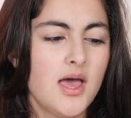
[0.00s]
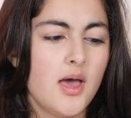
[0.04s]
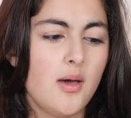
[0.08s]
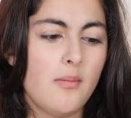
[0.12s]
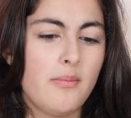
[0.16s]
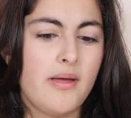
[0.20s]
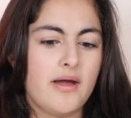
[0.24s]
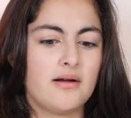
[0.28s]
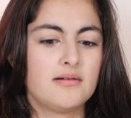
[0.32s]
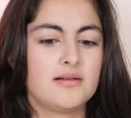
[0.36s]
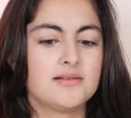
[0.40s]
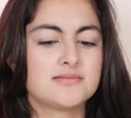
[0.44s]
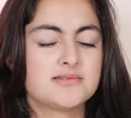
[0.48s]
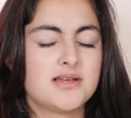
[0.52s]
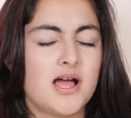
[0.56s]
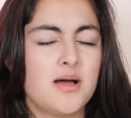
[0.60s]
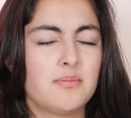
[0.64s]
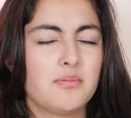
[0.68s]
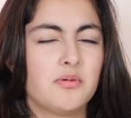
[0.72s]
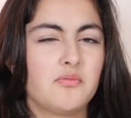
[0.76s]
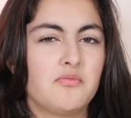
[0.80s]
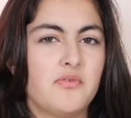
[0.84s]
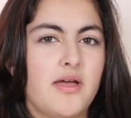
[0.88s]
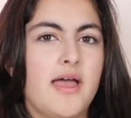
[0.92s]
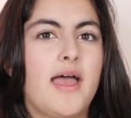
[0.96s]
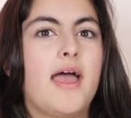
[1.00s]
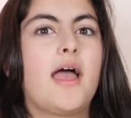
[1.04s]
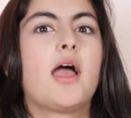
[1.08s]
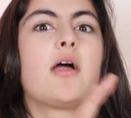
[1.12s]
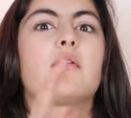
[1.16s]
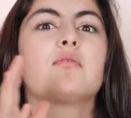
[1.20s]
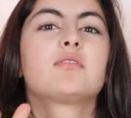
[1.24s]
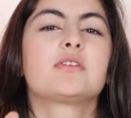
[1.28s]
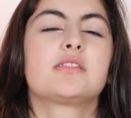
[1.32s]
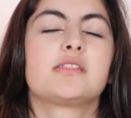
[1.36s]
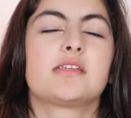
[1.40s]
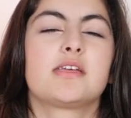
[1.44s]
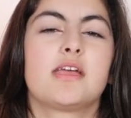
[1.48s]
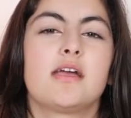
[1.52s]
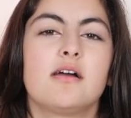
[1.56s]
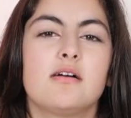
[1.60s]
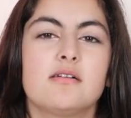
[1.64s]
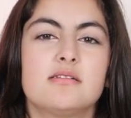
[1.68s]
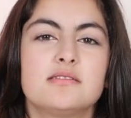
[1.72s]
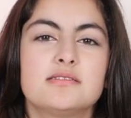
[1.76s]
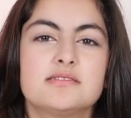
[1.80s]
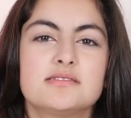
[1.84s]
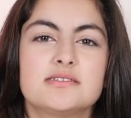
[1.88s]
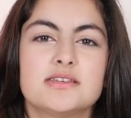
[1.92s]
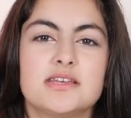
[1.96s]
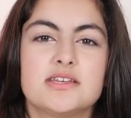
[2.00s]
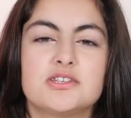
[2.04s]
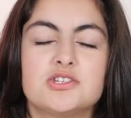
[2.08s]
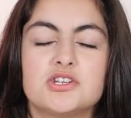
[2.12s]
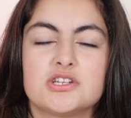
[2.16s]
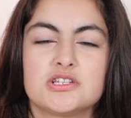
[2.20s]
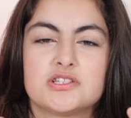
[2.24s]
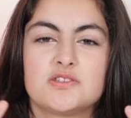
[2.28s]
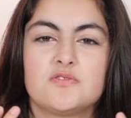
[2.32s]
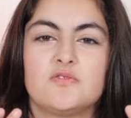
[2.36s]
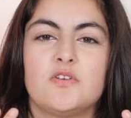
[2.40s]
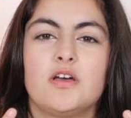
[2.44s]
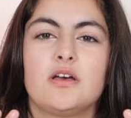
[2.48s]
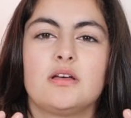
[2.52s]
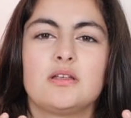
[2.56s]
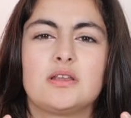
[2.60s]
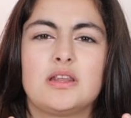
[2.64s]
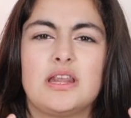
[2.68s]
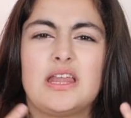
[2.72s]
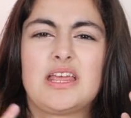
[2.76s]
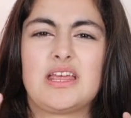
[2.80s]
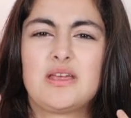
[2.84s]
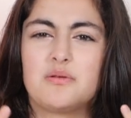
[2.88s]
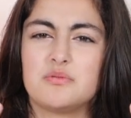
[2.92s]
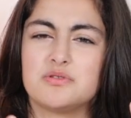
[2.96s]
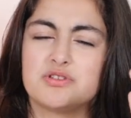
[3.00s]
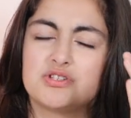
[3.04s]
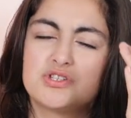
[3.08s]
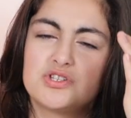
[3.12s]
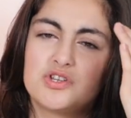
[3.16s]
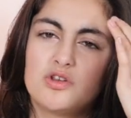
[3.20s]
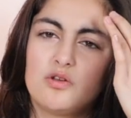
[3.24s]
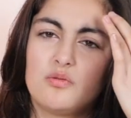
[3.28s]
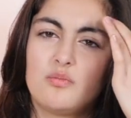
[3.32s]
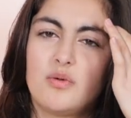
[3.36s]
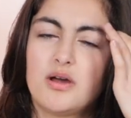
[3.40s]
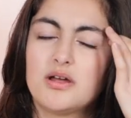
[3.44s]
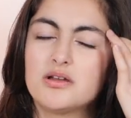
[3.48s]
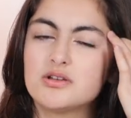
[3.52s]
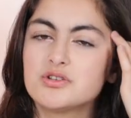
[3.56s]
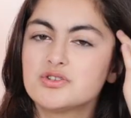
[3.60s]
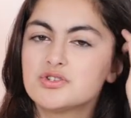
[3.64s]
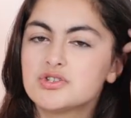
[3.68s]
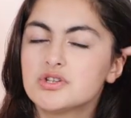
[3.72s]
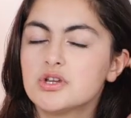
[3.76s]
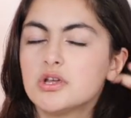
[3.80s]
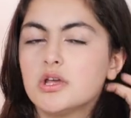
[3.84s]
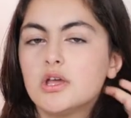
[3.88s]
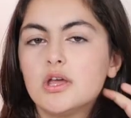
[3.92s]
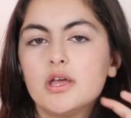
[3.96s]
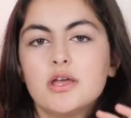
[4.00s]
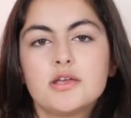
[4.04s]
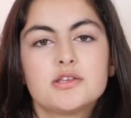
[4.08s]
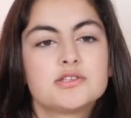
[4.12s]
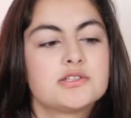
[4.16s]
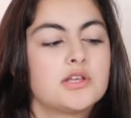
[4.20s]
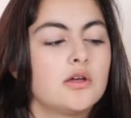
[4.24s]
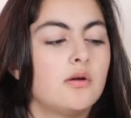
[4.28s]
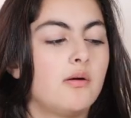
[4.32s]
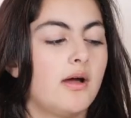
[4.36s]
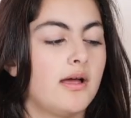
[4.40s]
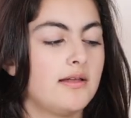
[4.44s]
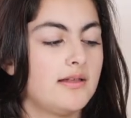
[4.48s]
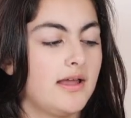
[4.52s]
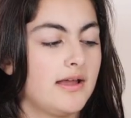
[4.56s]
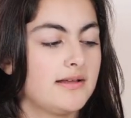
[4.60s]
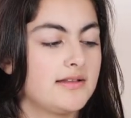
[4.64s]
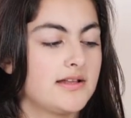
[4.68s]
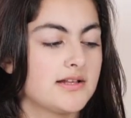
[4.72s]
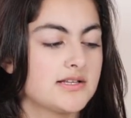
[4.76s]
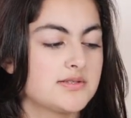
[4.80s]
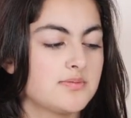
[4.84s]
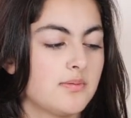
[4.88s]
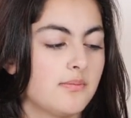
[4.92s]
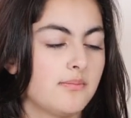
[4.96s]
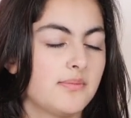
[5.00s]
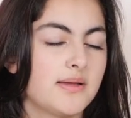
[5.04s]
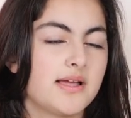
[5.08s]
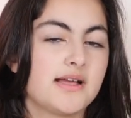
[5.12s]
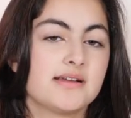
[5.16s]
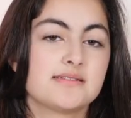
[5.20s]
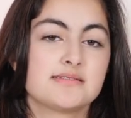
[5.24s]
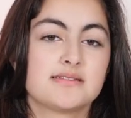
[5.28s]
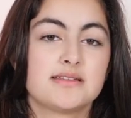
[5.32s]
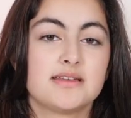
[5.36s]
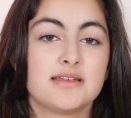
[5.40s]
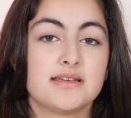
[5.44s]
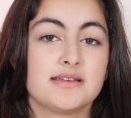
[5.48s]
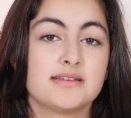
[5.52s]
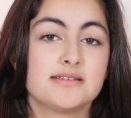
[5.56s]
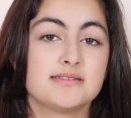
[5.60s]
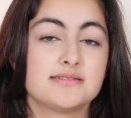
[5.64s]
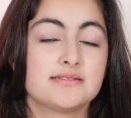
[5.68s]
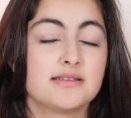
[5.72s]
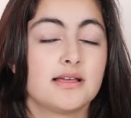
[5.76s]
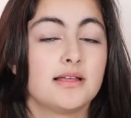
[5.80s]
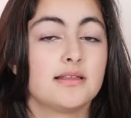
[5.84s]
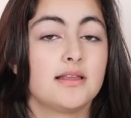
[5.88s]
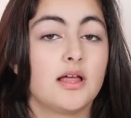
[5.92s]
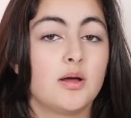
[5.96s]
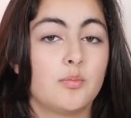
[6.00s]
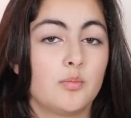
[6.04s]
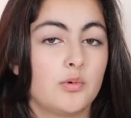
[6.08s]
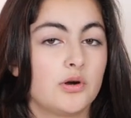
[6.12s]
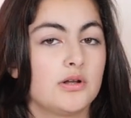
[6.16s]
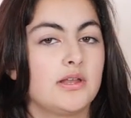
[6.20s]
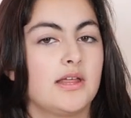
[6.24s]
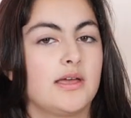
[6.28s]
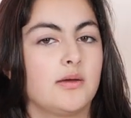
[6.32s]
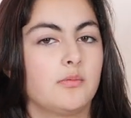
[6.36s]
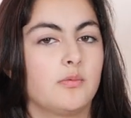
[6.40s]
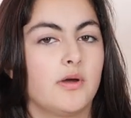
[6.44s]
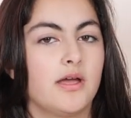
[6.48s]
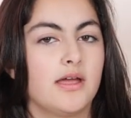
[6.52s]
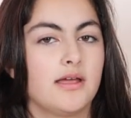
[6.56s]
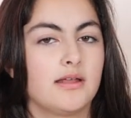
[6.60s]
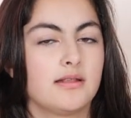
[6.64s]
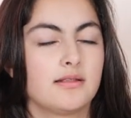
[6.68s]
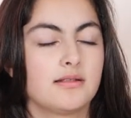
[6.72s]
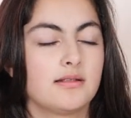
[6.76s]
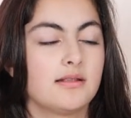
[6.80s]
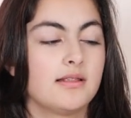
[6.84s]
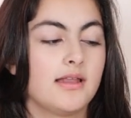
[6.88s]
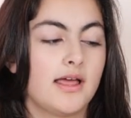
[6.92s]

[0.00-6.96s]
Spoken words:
paired on top of everything else, it just felt like it was too much. So I like this one because it is a lot more lightweight.